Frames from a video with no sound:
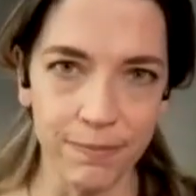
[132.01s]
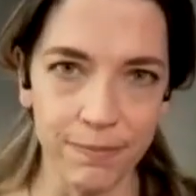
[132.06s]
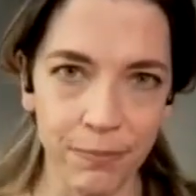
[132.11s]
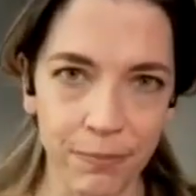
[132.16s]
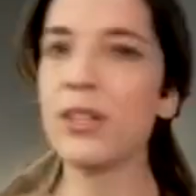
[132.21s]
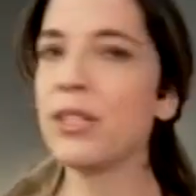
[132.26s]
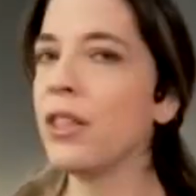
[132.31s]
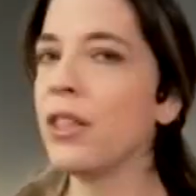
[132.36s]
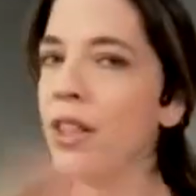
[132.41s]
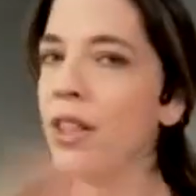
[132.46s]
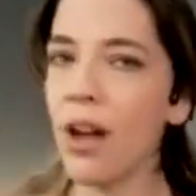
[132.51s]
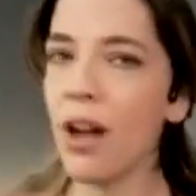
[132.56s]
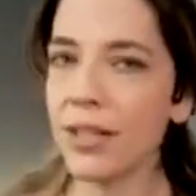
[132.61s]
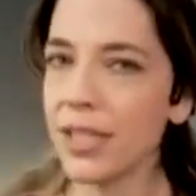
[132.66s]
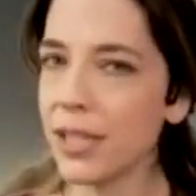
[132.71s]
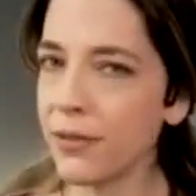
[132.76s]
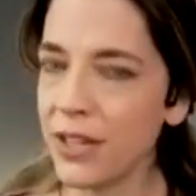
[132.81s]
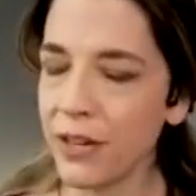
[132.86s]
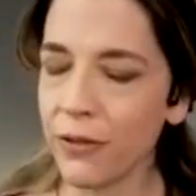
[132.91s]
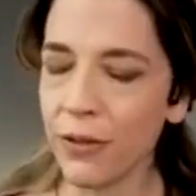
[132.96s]
There's
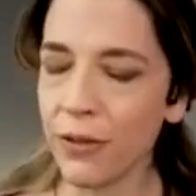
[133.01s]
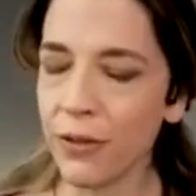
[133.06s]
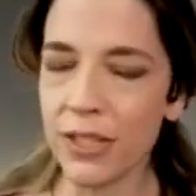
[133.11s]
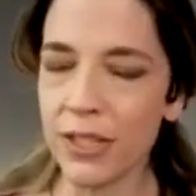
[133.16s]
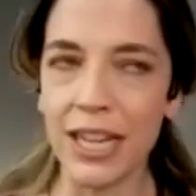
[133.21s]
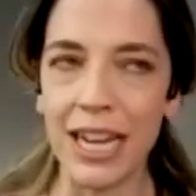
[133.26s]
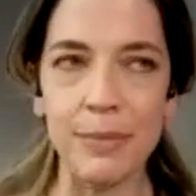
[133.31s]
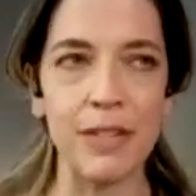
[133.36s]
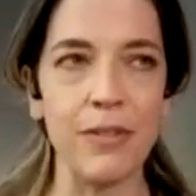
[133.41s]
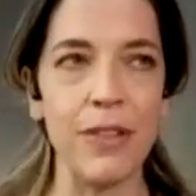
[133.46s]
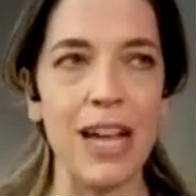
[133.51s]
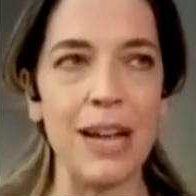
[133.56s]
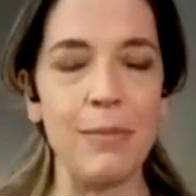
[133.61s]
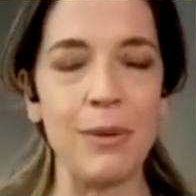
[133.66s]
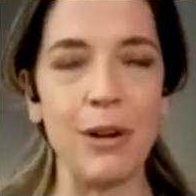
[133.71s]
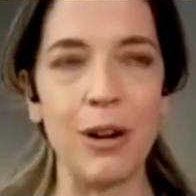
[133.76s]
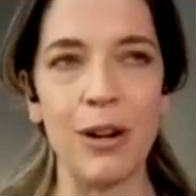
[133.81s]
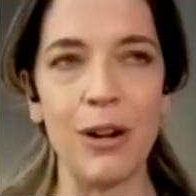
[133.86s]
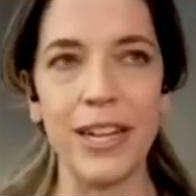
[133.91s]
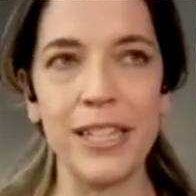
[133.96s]
lots of different types of
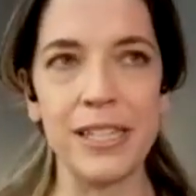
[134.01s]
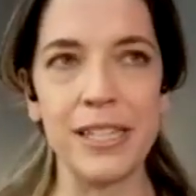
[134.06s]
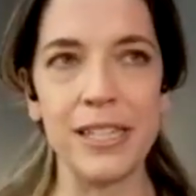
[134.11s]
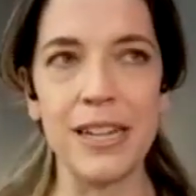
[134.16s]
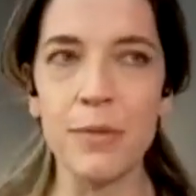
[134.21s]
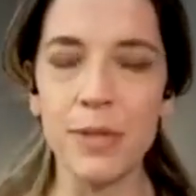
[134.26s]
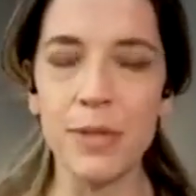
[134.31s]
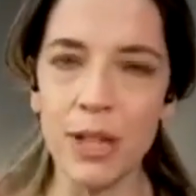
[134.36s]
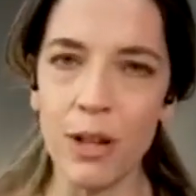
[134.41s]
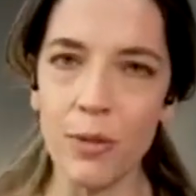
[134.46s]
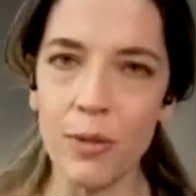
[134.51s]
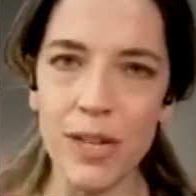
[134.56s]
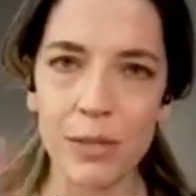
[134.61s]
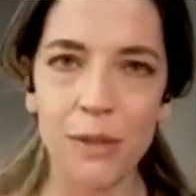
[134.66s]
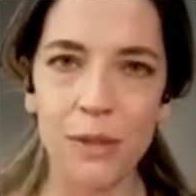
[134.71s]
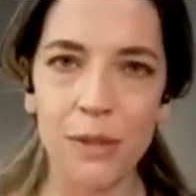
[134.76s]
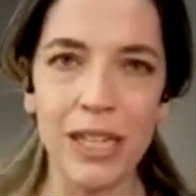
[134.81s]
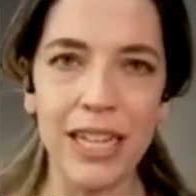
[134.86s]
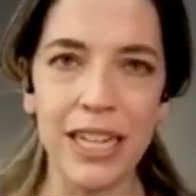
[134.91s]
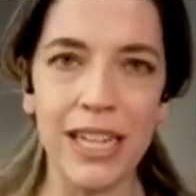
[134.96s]
librarians. And I was
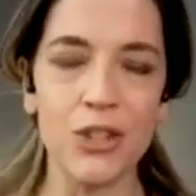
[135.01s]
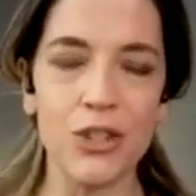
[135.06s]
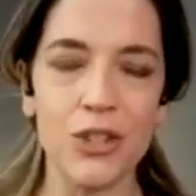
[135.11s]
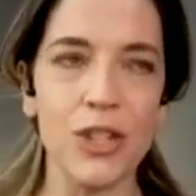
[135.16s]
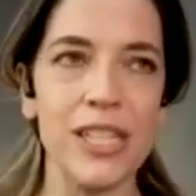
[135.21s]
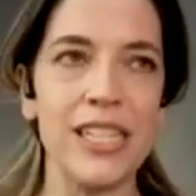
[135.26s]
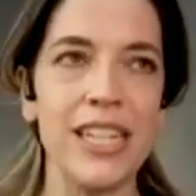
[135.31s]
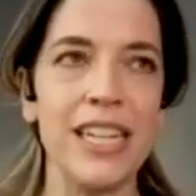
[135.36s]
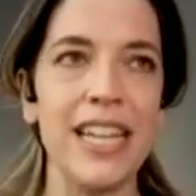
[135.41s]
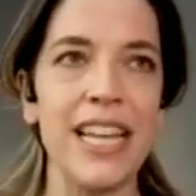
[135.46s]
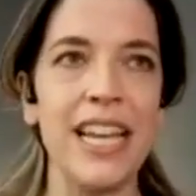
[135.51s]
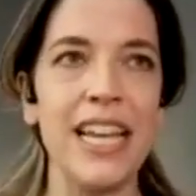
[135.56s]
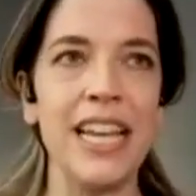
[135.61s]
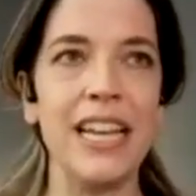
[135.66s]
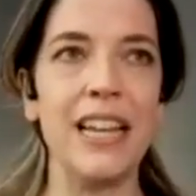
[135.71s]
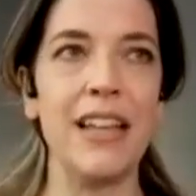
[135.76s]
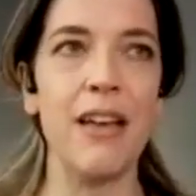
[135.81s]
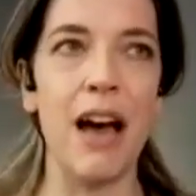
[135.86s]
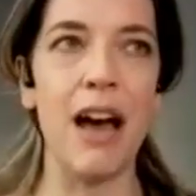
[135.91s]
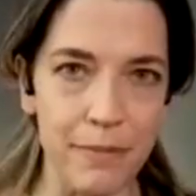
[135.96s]
always really interested
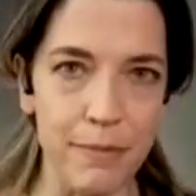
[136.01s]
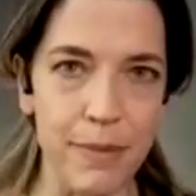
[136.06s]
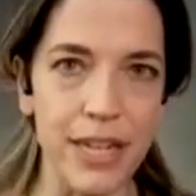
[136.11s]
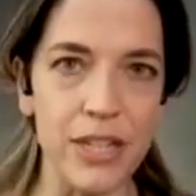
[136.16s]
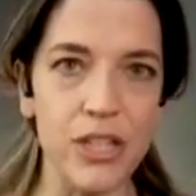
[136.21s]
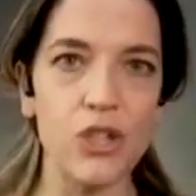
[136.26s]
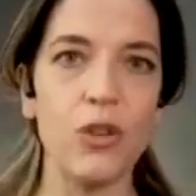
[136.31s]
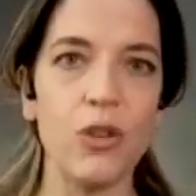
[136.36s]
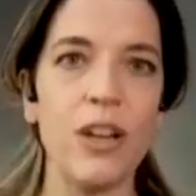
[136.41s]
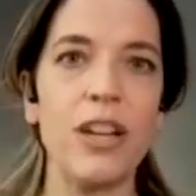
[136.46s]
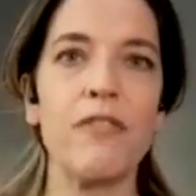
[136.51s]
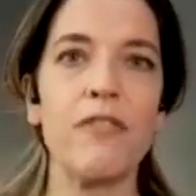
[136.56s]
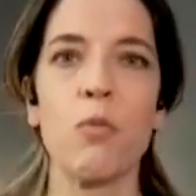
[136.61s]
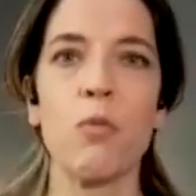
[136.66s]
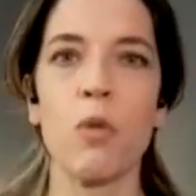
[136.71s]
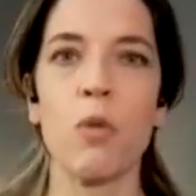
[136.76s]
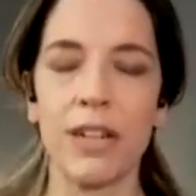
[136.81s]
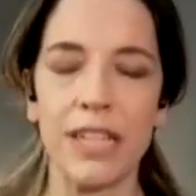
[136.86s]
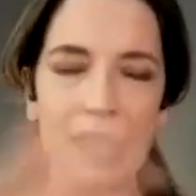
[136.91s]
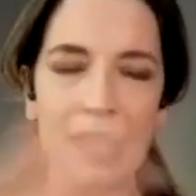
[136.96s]
in the administrative
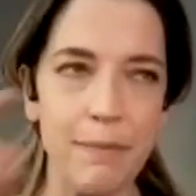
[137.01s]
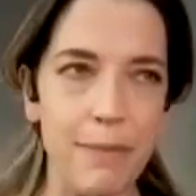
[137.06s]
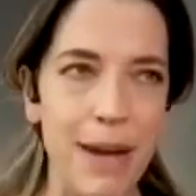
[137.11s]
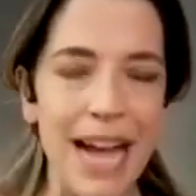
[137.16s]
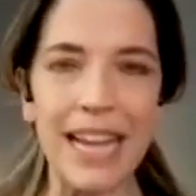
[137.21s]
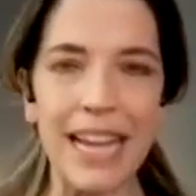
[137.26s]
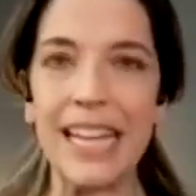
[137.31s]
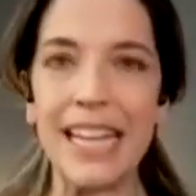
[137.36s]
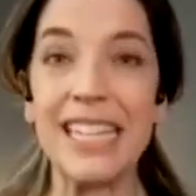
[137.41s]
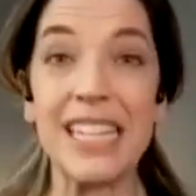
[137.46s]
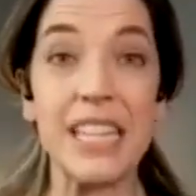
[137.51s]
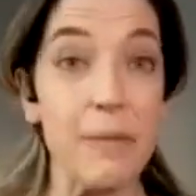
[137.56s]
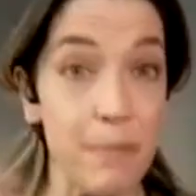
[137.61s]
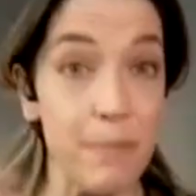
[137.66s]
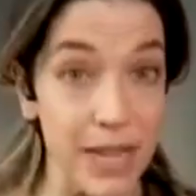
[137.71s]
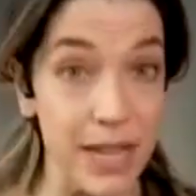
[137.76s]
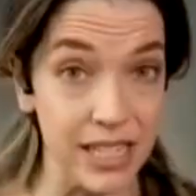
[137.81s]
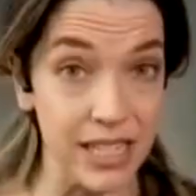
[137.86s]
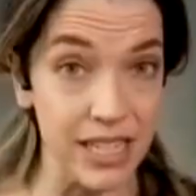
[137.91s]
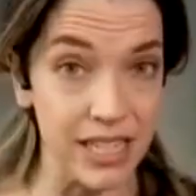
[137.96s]
work and the back end and the
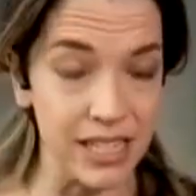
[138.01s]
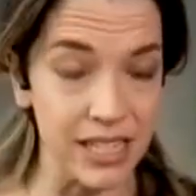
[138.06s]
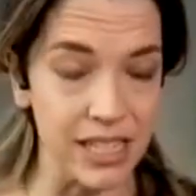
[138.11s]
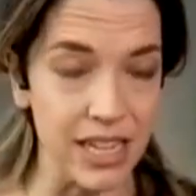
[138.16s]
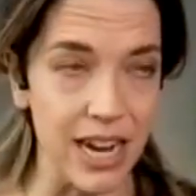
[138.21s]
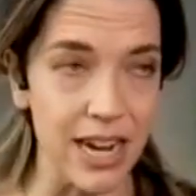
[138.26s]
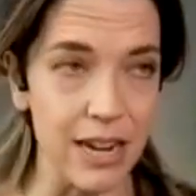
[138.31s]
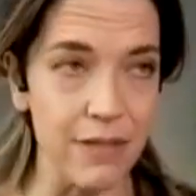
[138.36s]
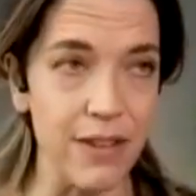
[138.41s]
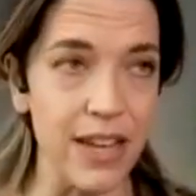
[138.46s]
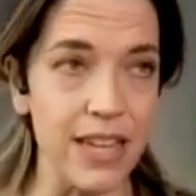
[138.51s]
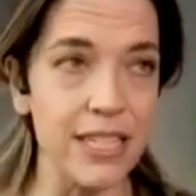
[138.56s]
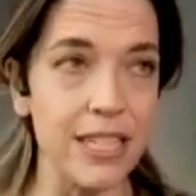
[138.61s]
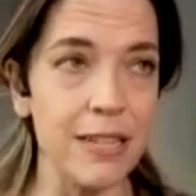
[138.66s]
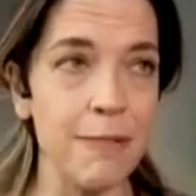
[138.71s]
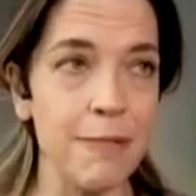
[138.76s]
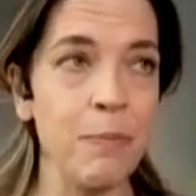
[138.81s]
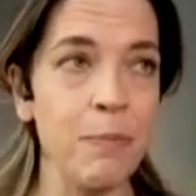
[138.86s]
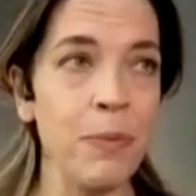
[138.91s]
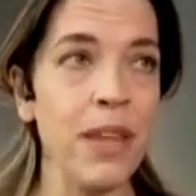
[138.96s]
business side of
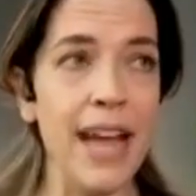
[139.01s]
it.